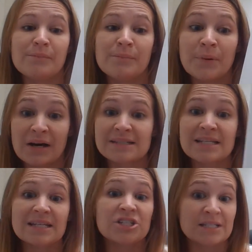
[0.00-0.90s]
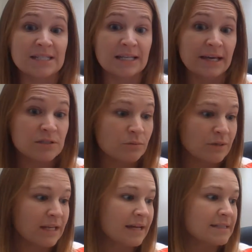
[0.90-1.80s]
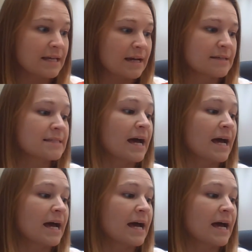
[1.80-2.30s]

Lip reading: But just in case you need ideas,